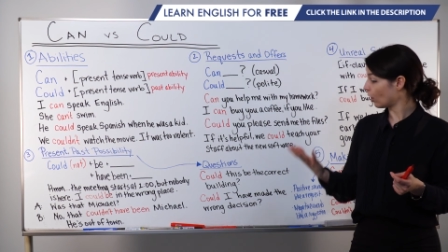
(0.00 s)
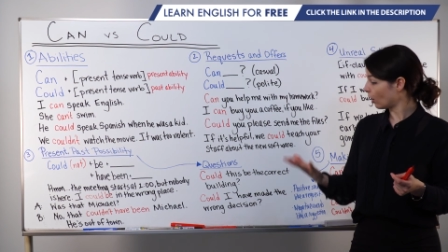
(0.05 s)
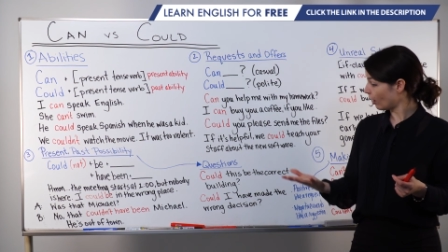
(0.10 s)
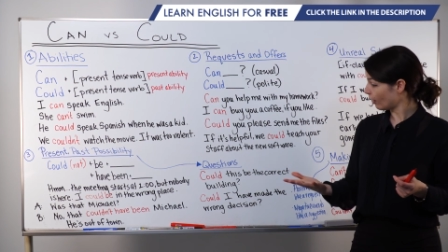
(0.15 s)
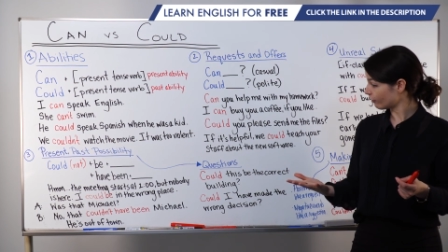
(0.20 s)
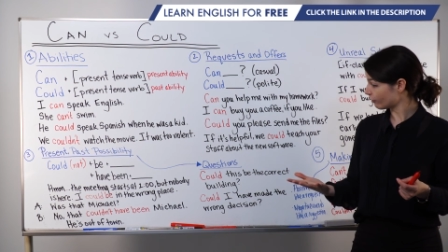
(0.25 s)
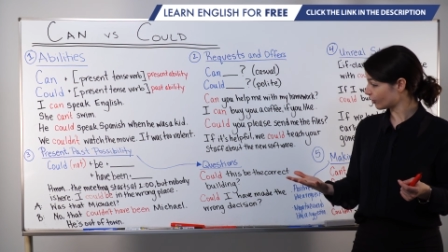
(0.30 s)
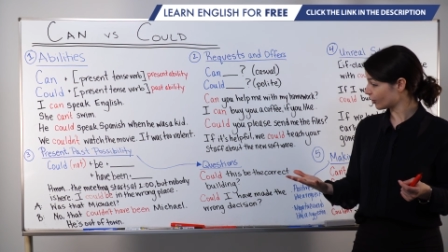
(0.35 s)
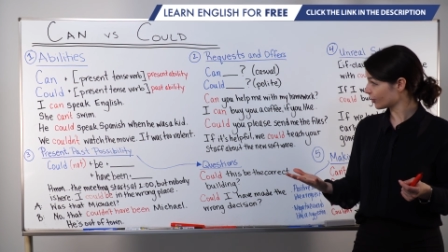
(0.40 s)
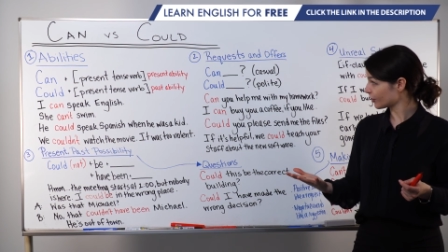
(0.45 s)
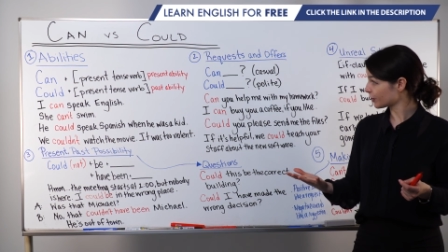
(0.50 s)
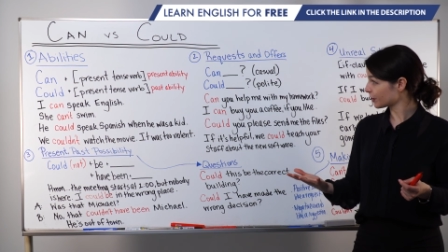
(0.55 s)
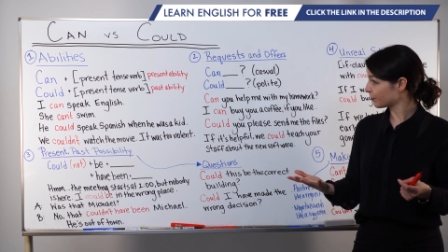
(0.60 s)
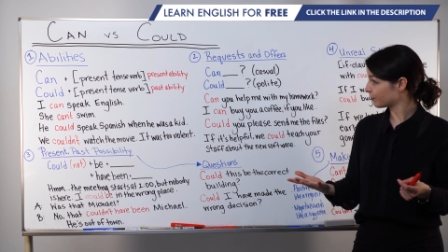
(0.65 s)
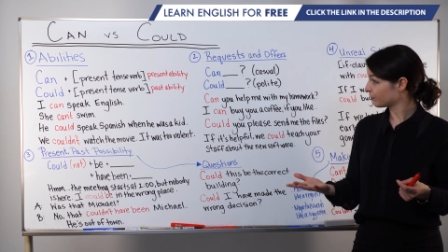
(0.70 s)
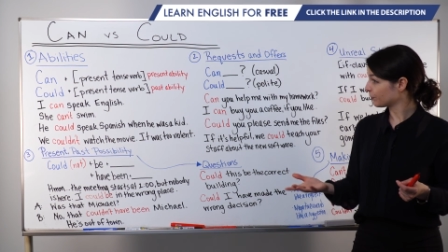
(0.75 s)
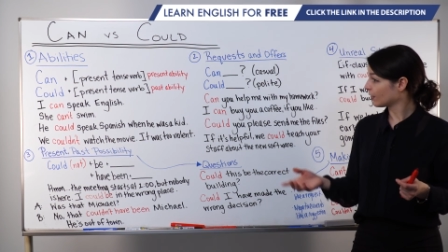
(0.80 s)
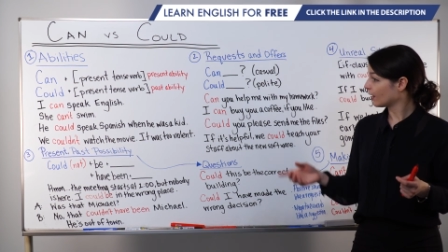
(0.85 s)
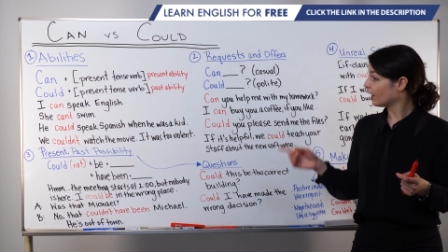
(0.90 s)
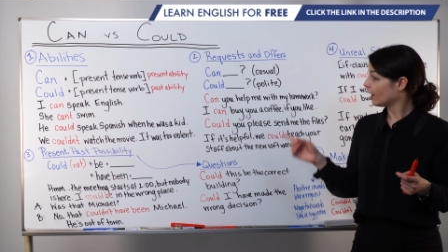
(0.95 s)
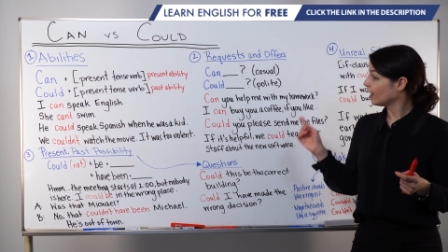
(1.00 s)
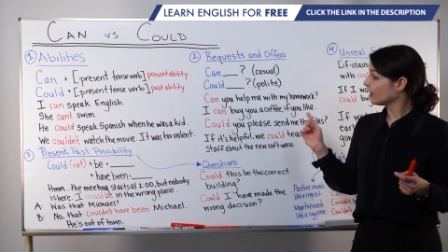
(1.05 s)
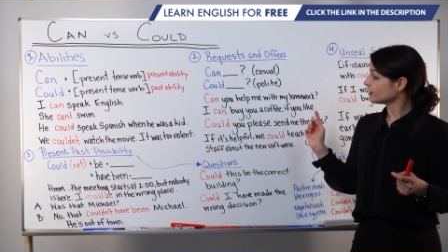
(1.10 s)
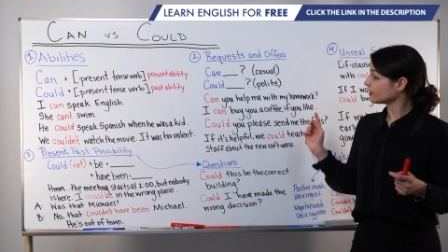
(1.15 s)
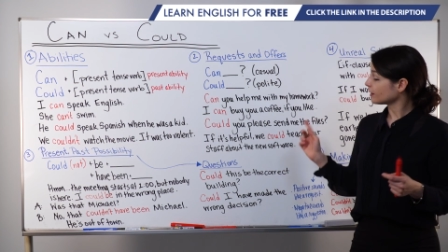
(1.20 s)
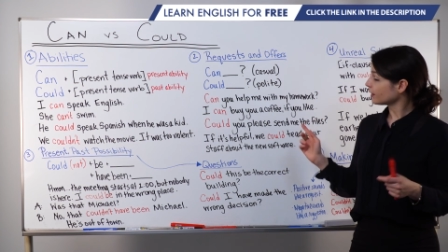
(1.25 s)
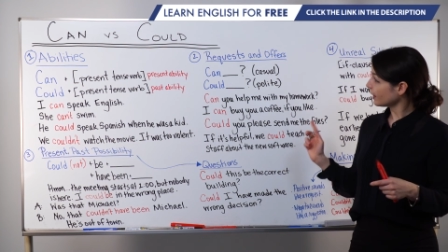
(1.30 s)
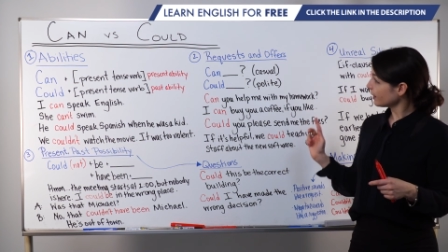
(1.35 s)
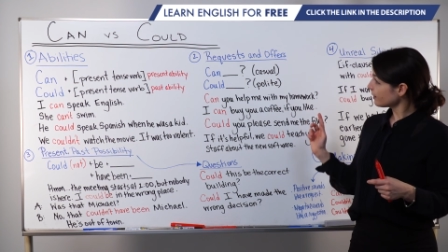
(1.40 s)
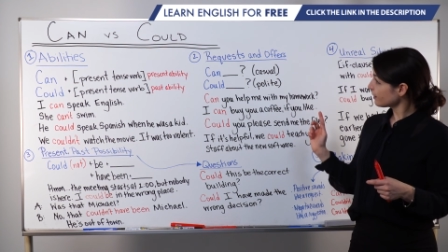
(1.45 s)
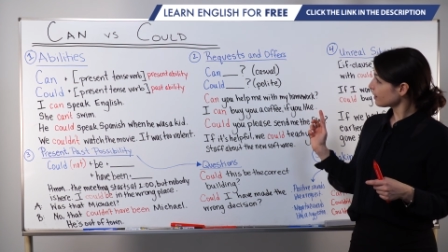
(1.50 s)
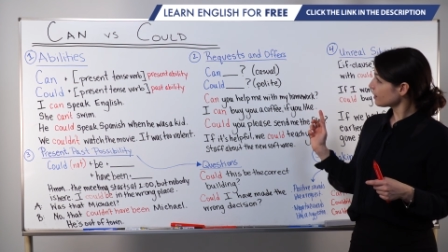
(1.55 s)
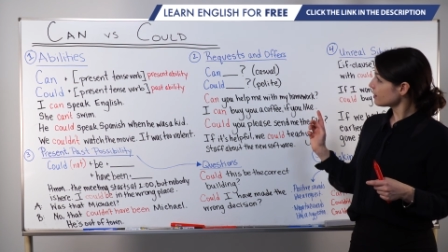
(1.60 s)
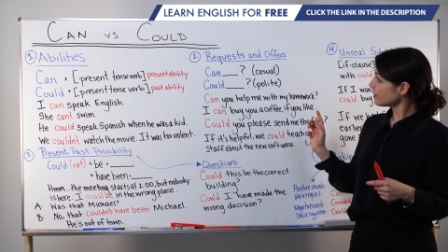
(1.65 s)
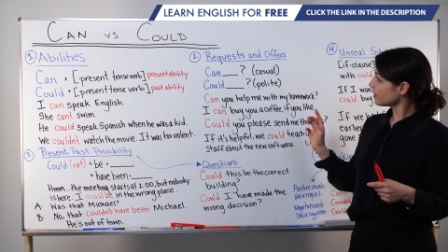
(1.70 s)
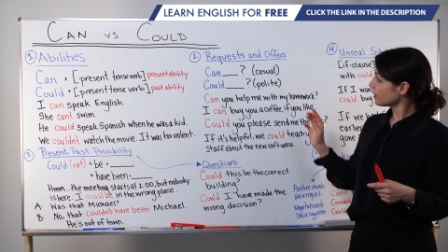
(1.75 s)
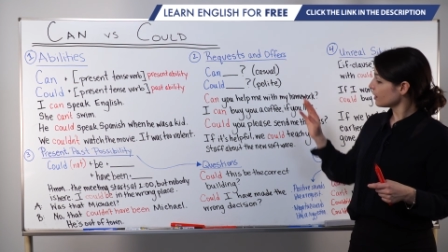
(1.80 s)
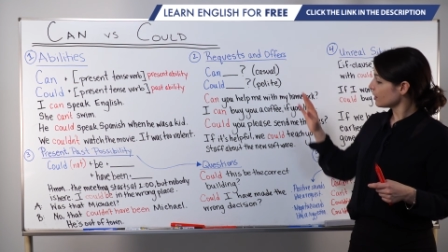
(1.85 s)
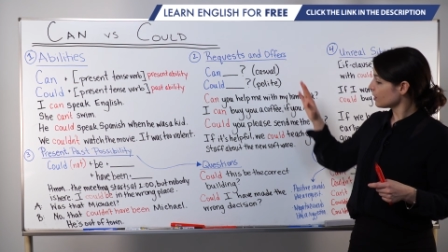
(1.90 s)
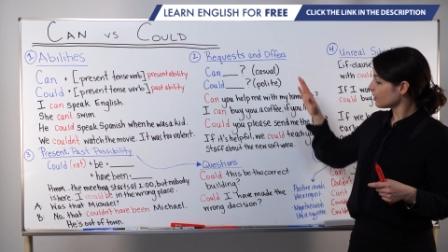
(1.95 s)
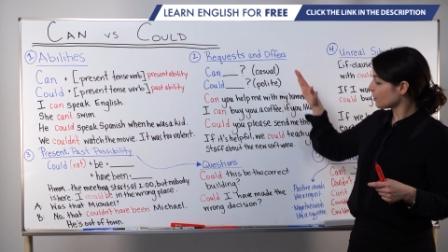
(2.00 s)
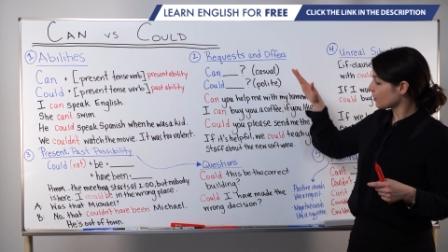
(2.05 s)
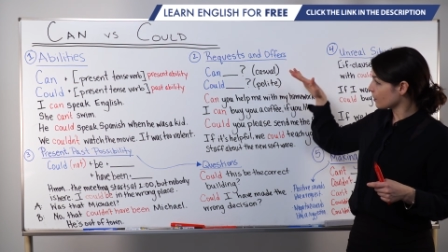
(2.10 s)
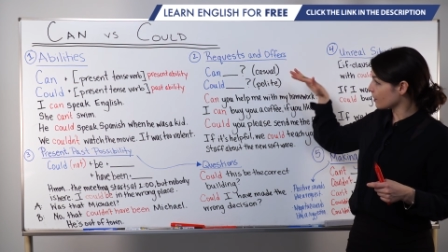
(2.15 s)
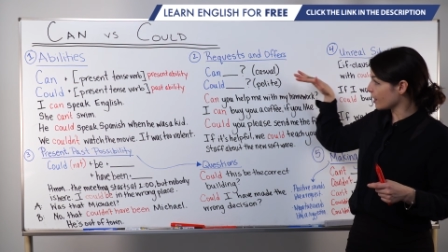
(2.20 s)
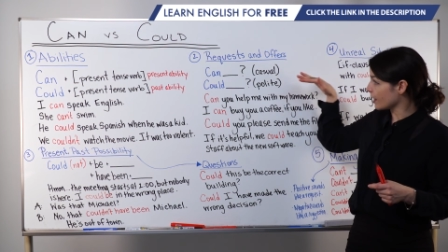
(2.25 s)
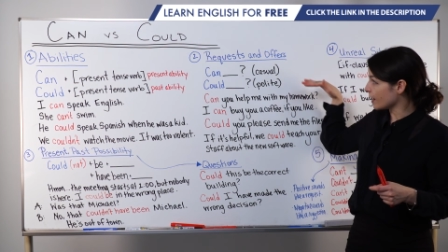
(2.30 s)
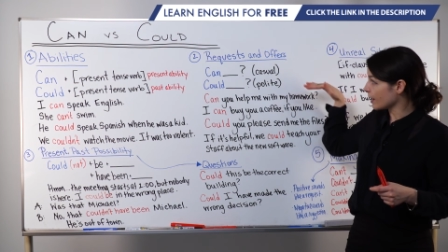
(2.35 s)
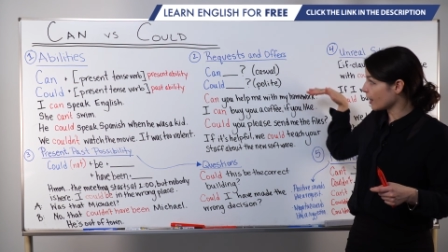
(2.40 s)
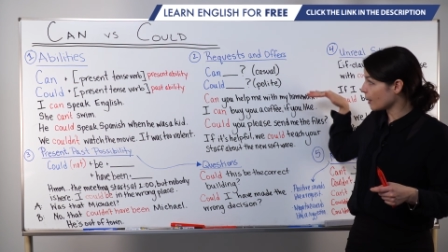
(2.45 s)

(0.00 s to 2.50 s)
offers. Let's continue then.